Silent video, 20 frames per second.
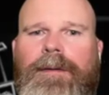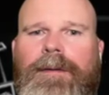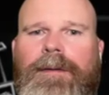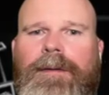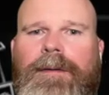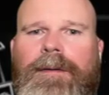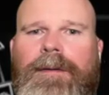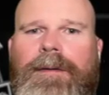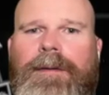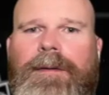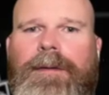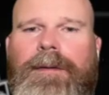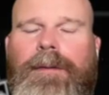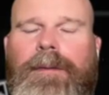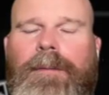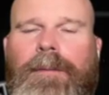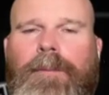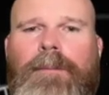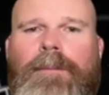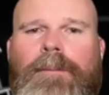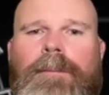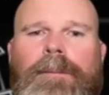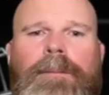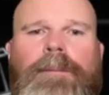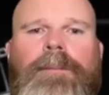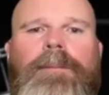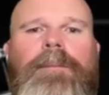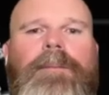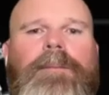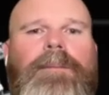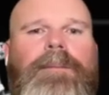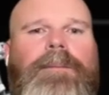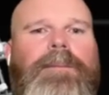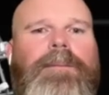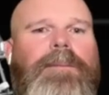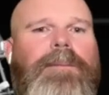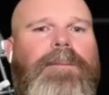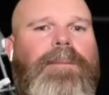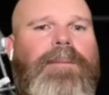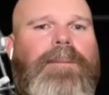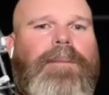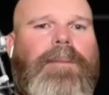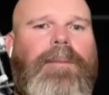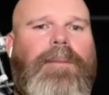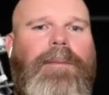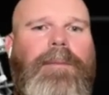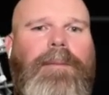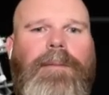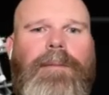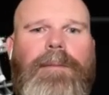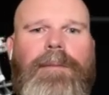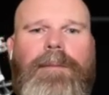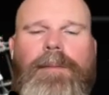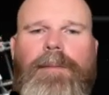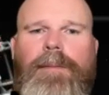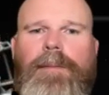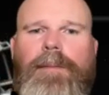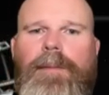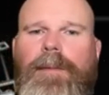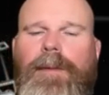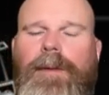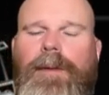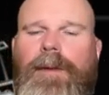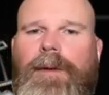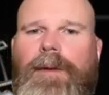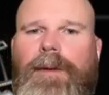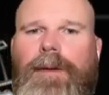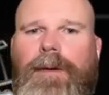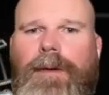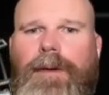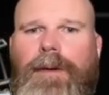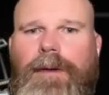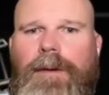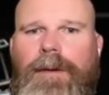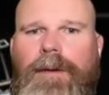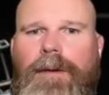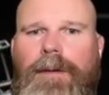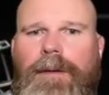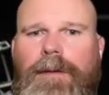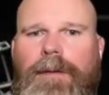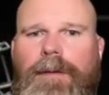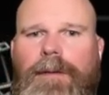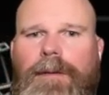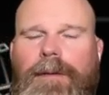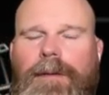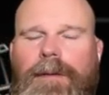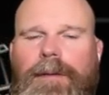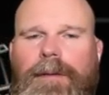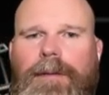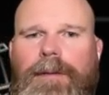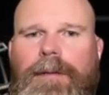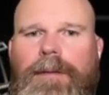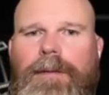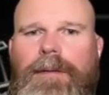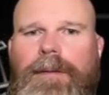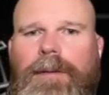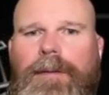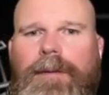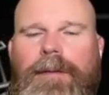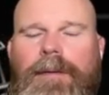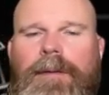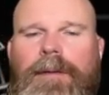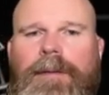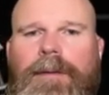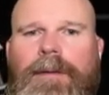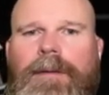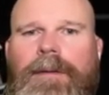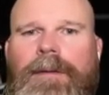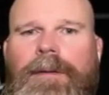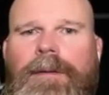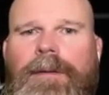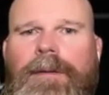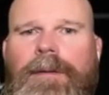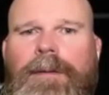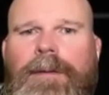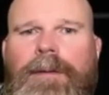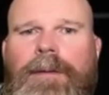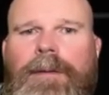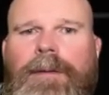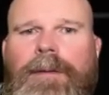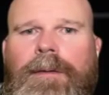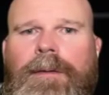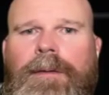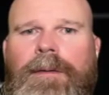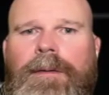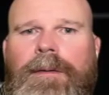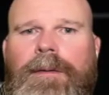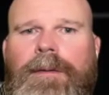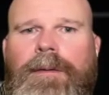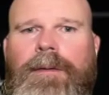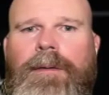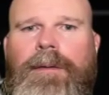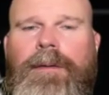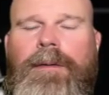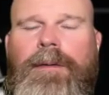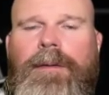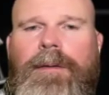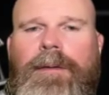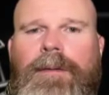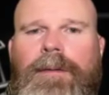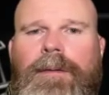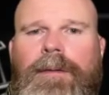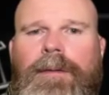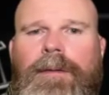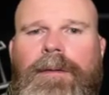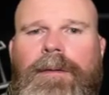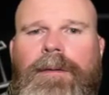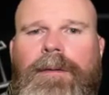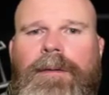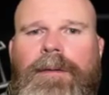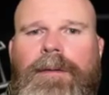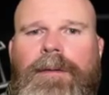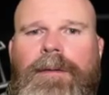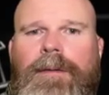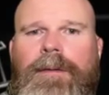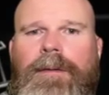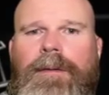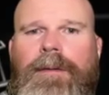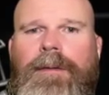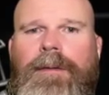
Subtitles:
(silent)